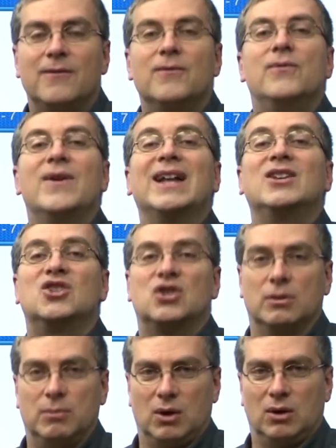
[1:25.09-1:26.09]

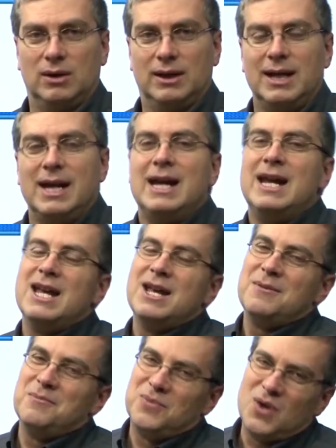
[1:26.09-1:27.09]
Vegetable.
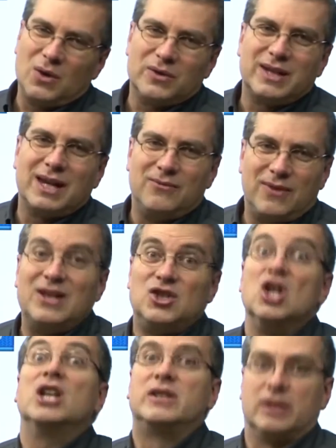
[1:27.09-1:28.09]
Don't say
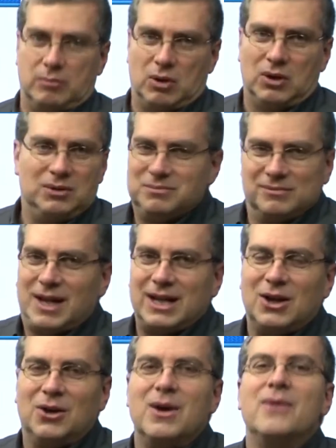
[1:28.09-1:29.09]
vegetable.
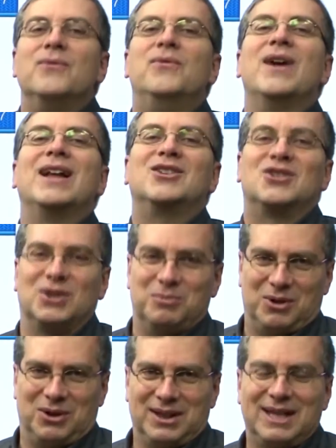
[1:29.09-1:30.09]
Manio.
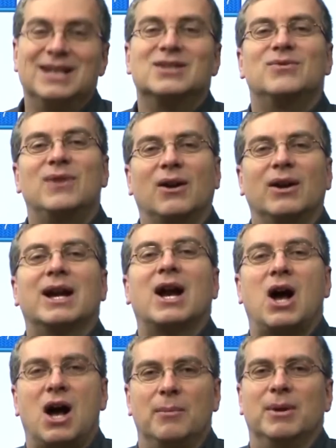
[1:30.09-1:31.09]
Vegetable is very
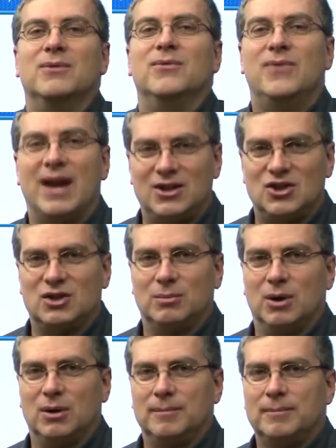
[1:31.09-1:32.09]
common.
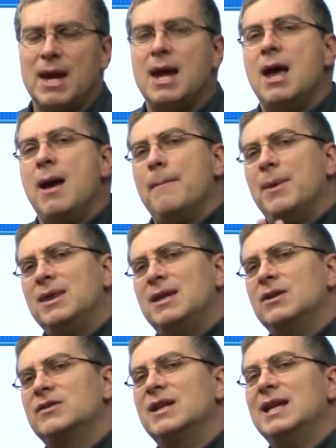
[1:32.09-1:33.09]
Vegetable. But
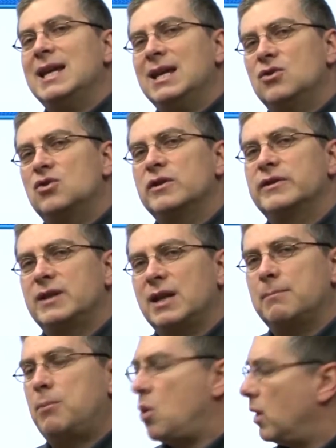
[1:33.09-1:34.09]
there's an
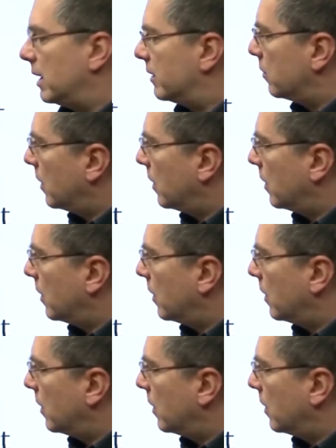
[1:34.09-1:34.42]
interesting point.